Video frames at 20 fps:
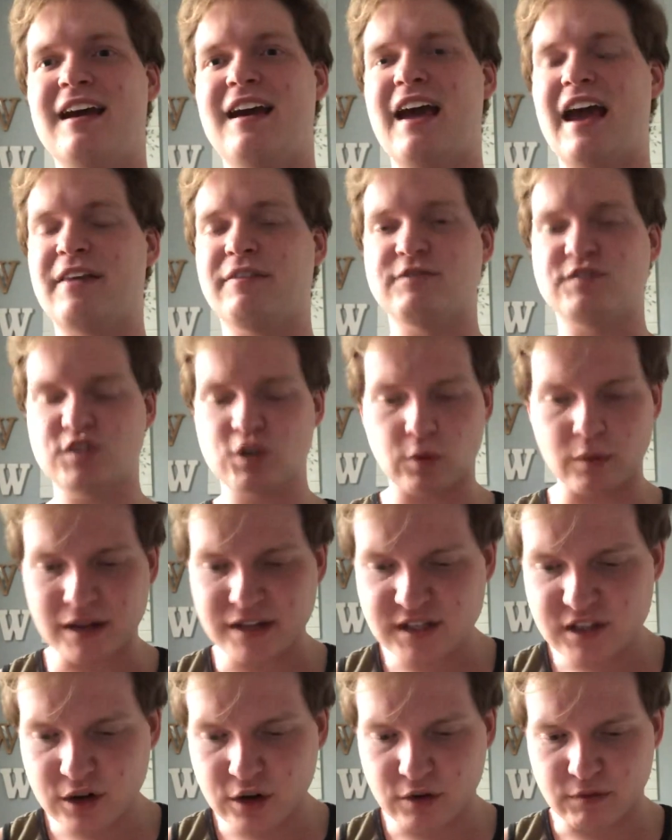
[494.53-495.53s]
And so
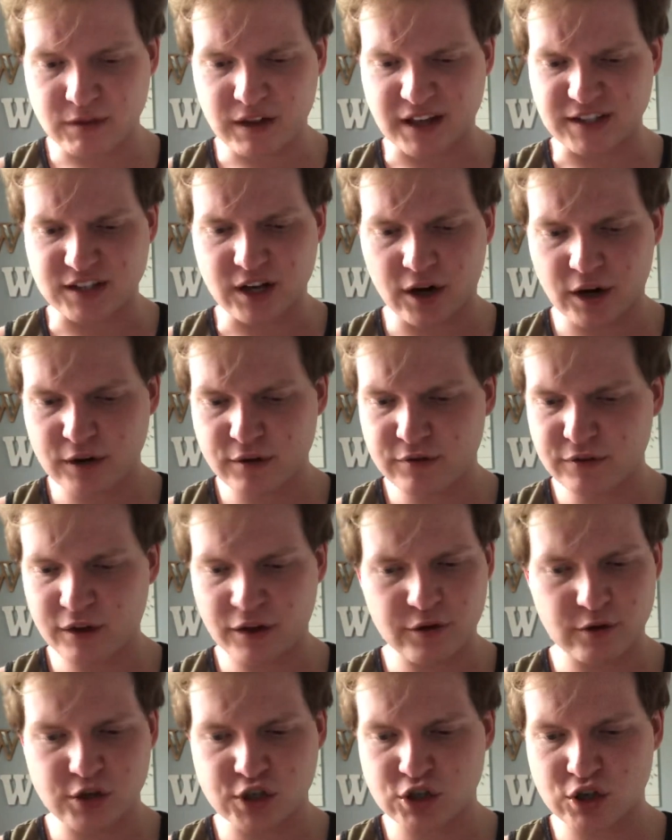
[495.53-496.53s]
is there a ton of
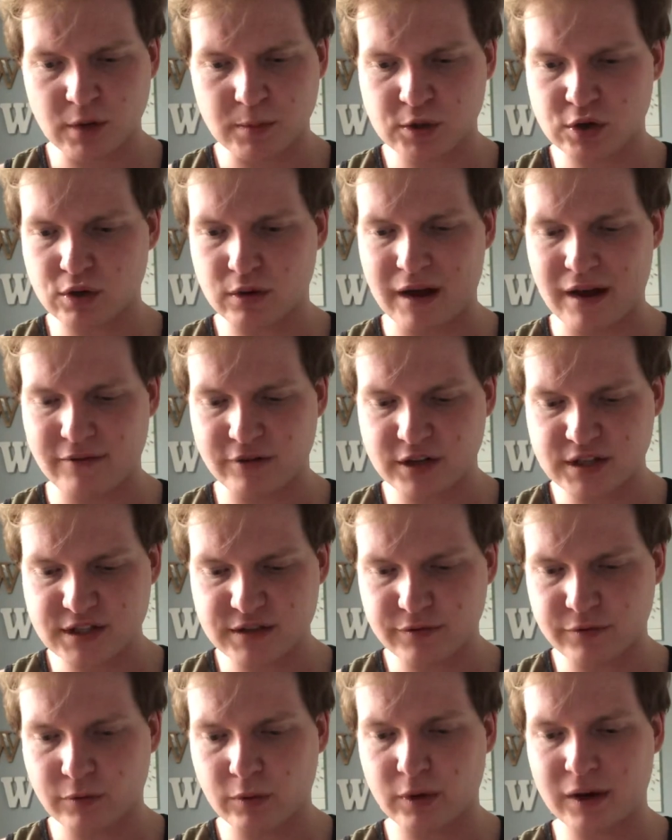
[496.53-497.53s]
other scriptural evidence
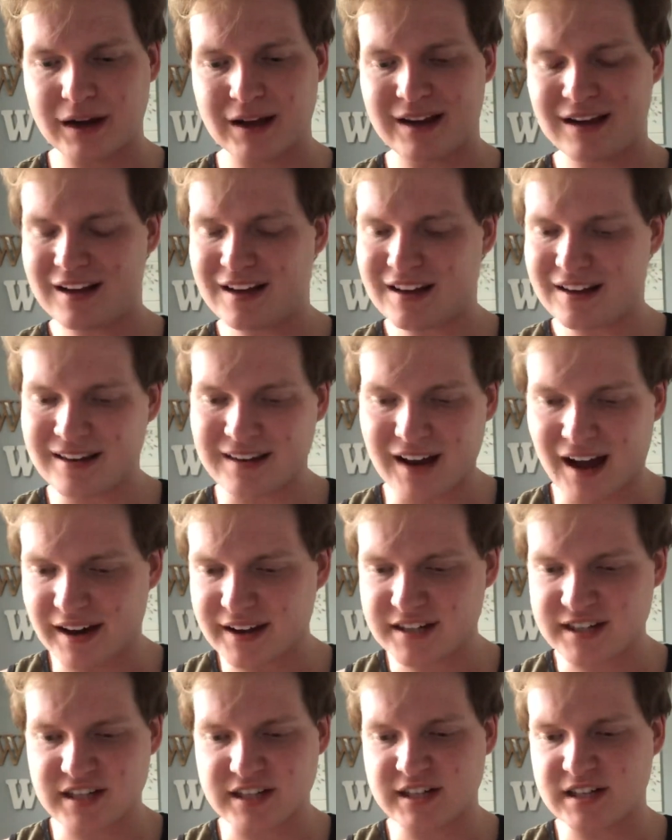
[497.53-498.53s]
for it? Not
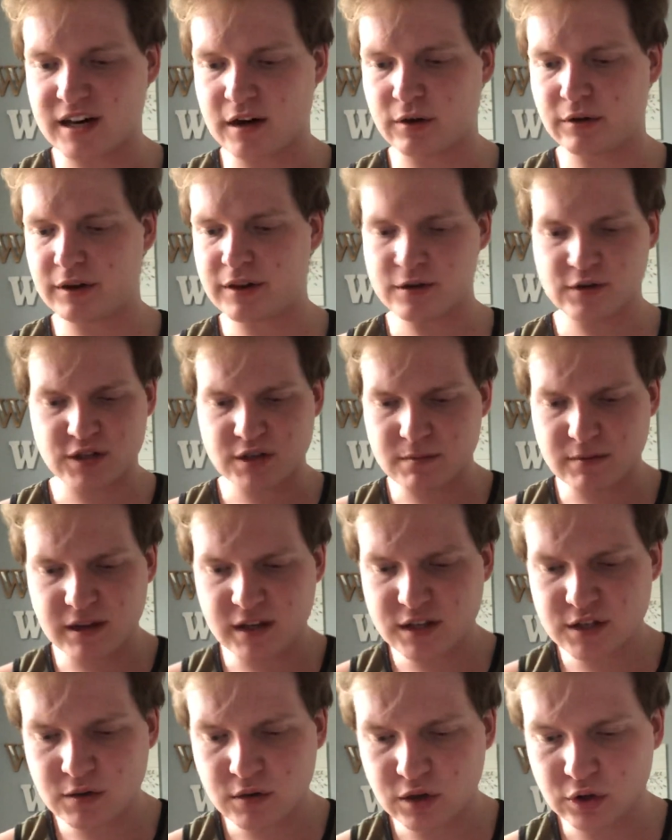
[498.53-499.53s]
necessarily. There's some
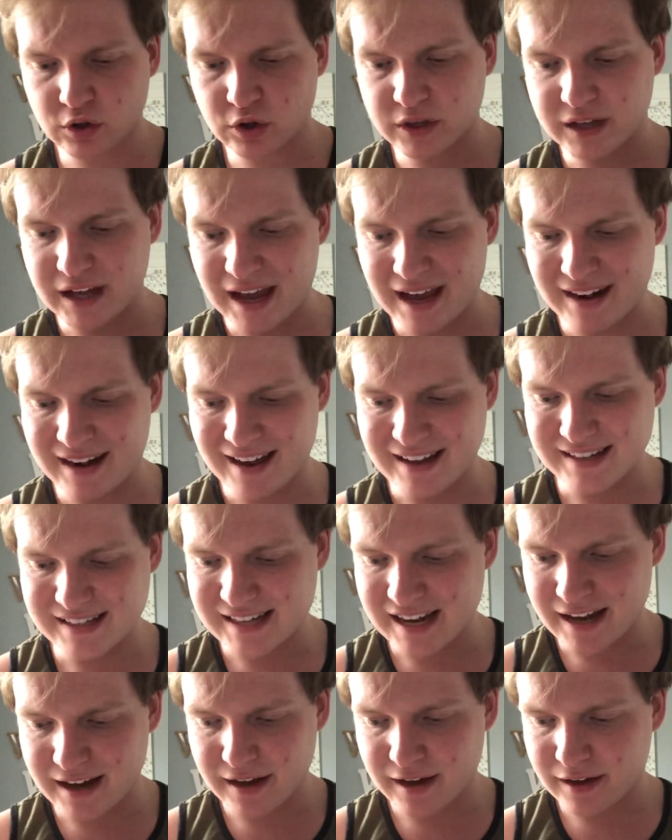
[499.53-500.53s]
things you can look at in
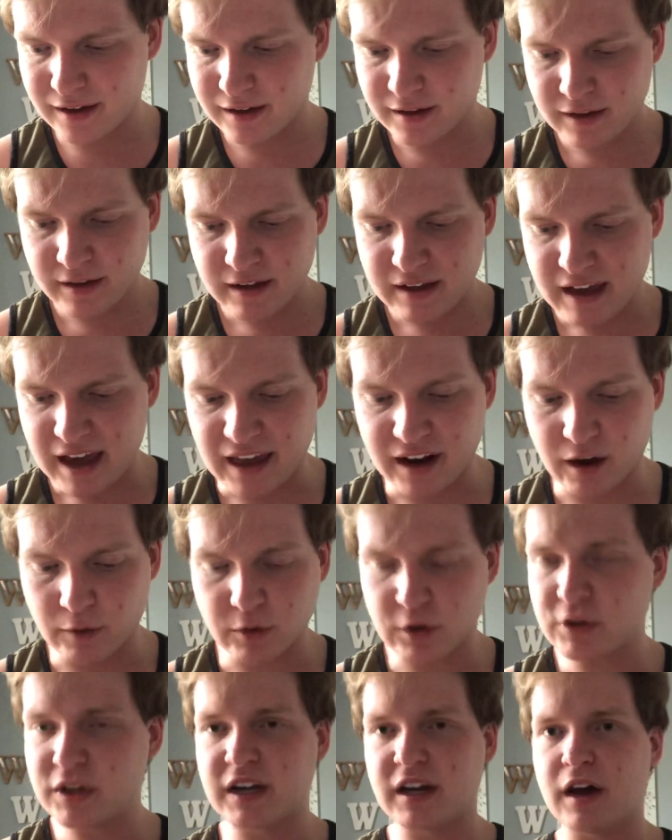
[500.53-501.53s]
Isaiah, and when
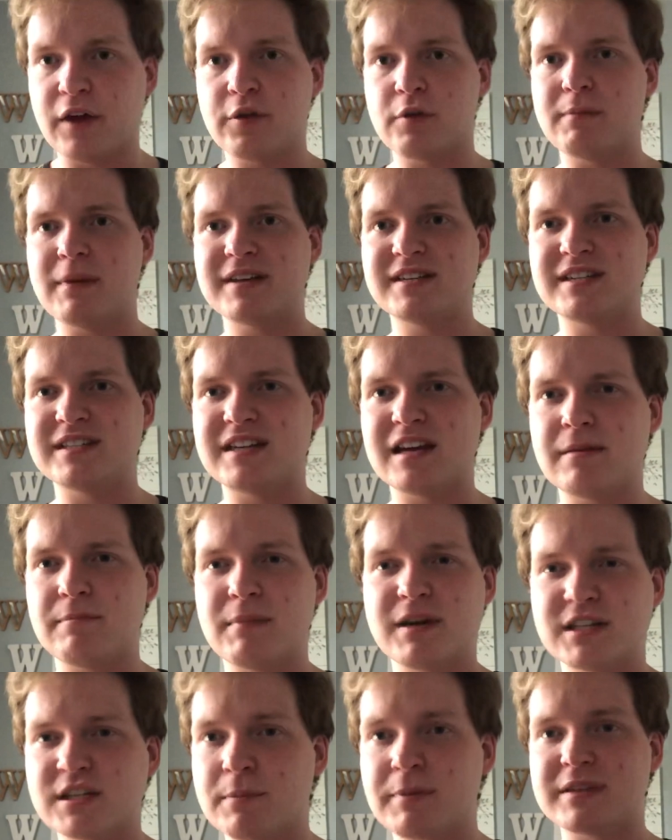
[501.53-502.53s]
you look at other
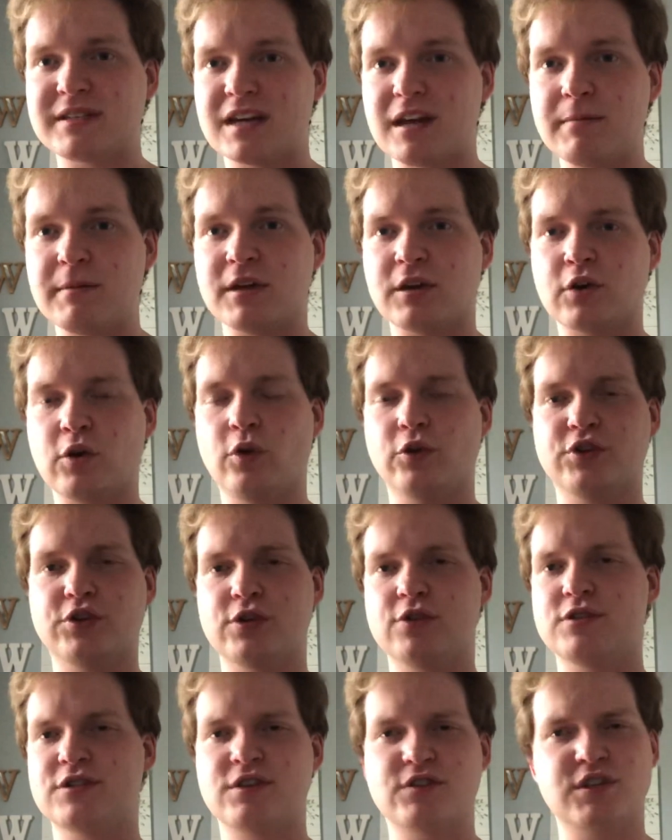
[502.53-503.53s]
Mesopotamian
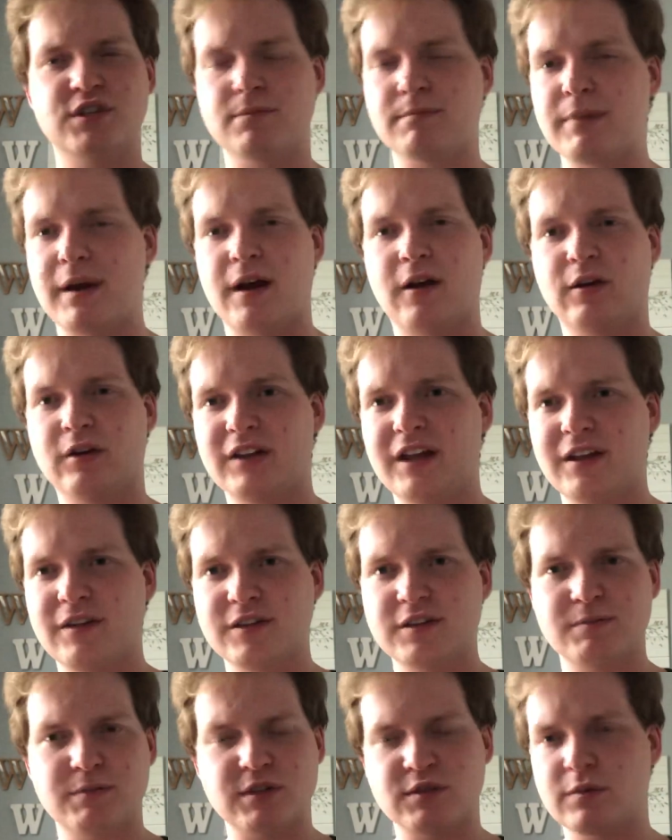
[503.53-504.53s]
cultures, there's some
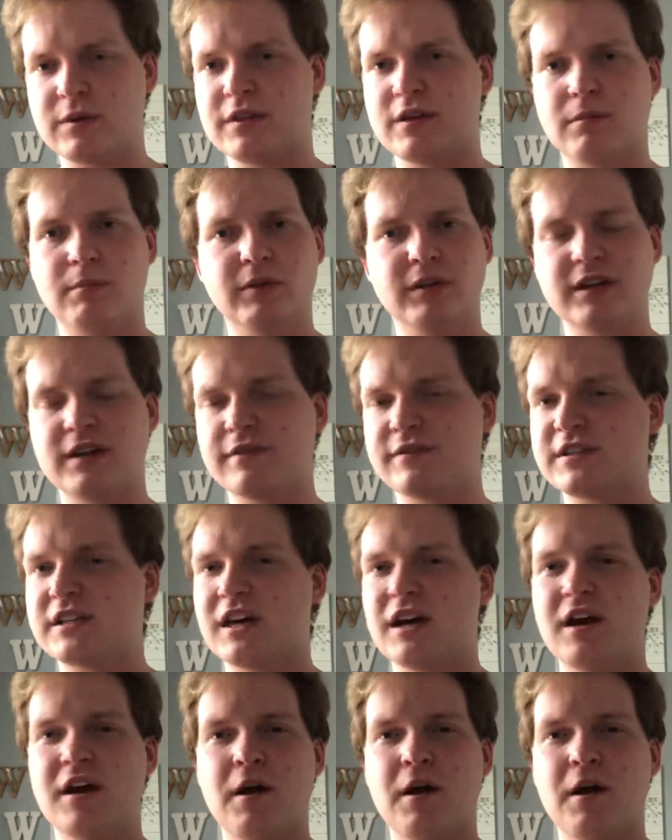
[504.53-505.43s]
parallels between their beliefs.